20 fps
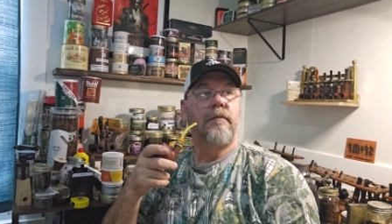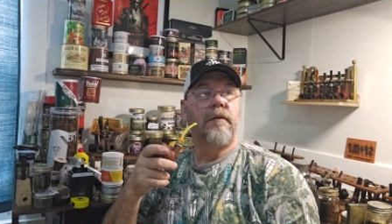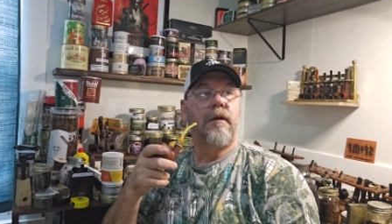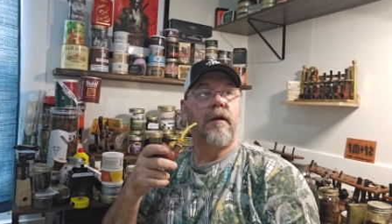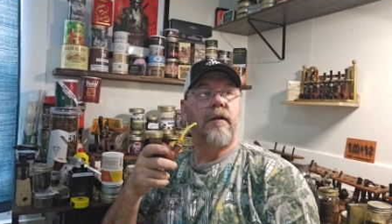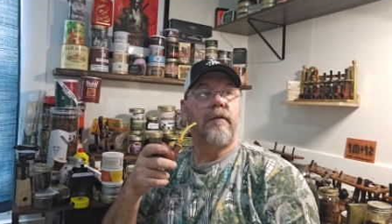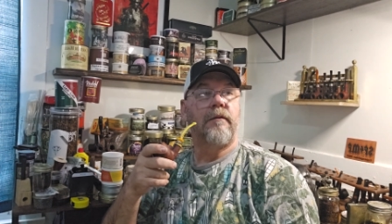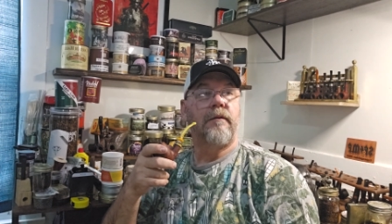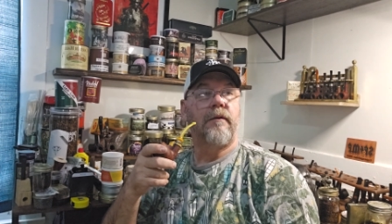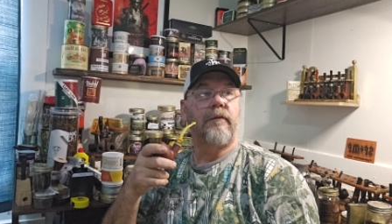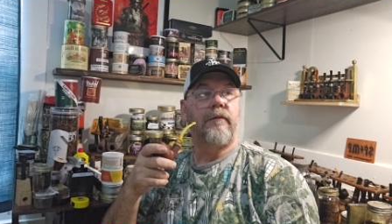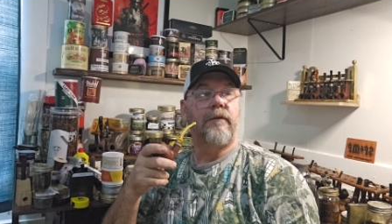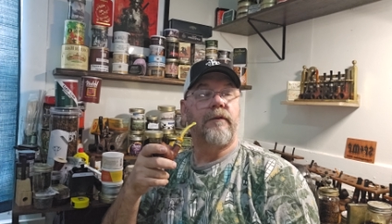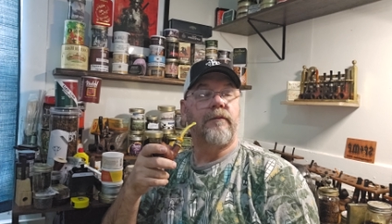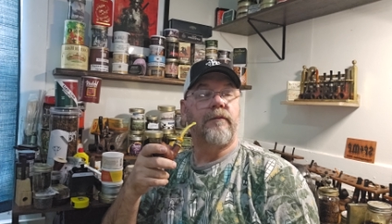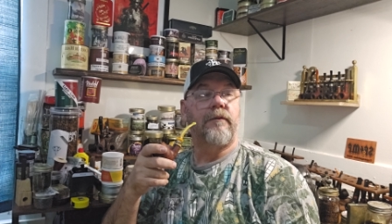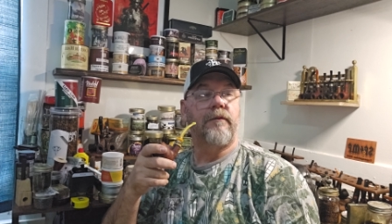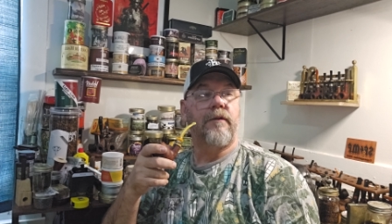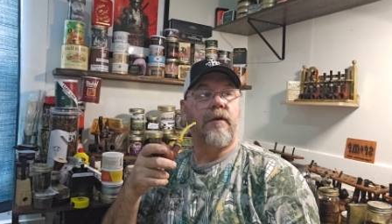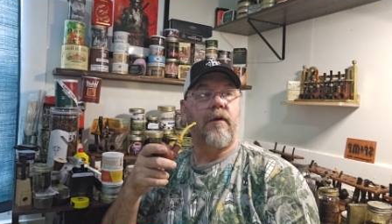I don't know if
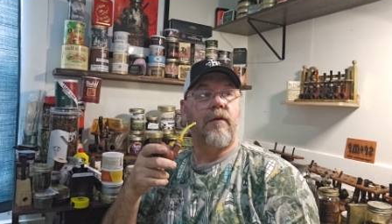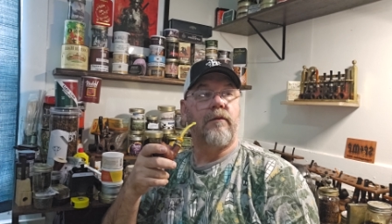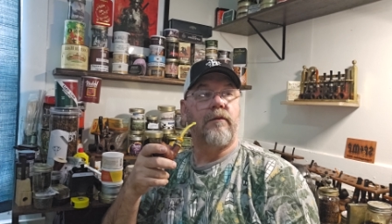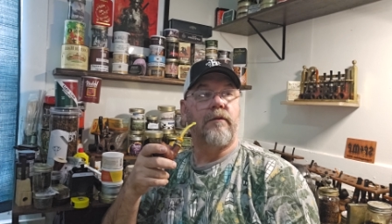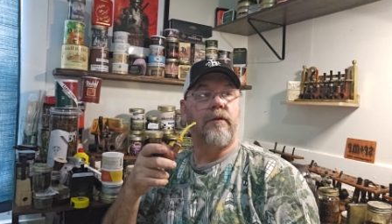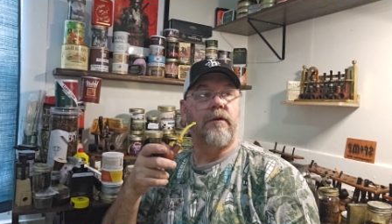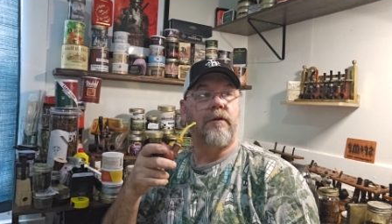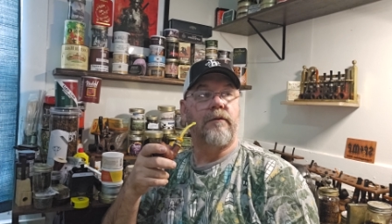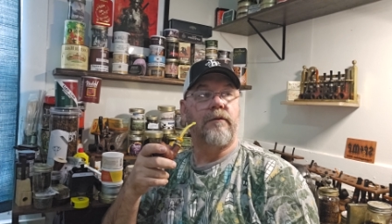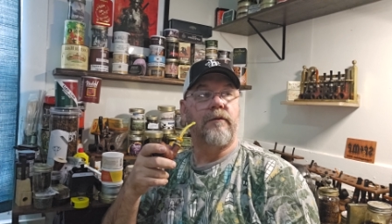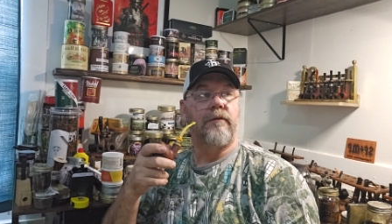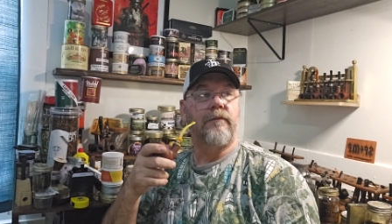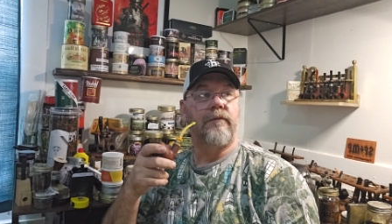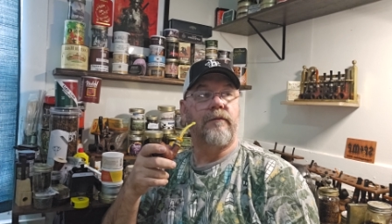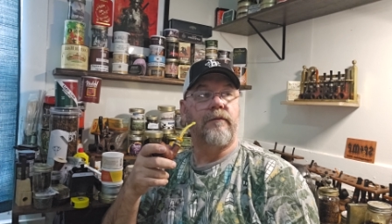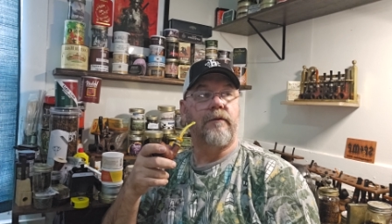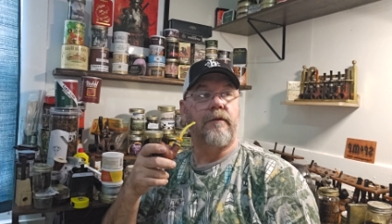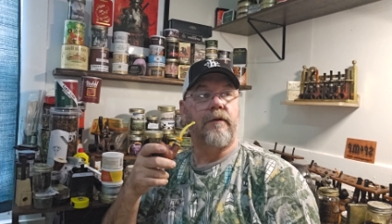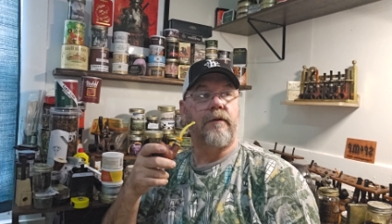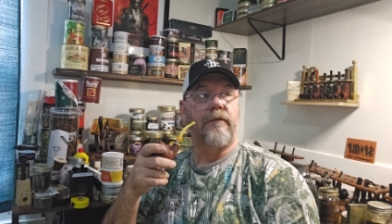it's worth holding on to
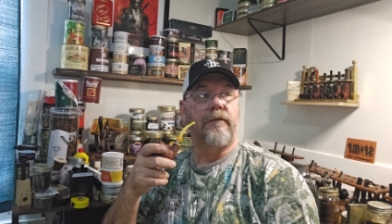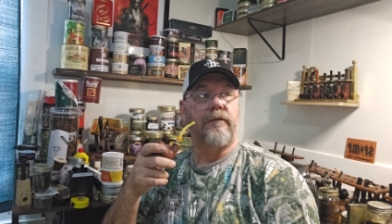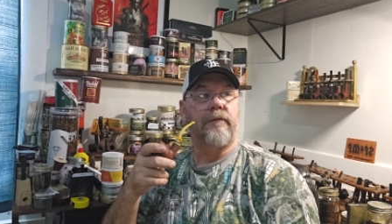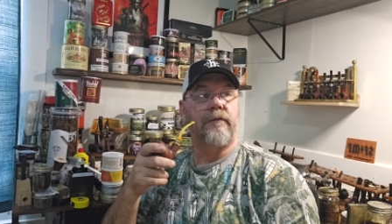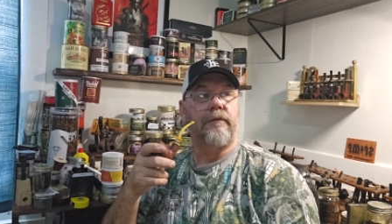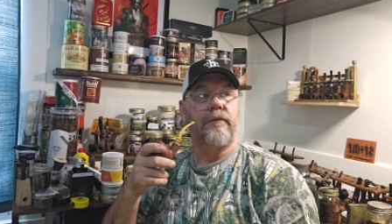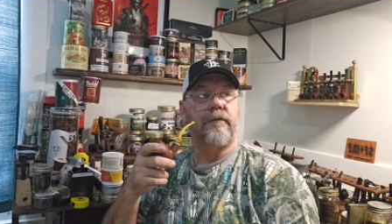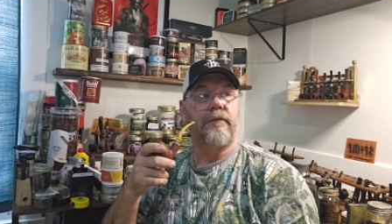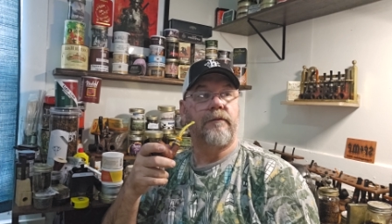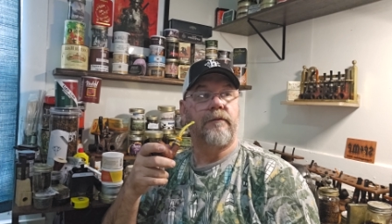forever.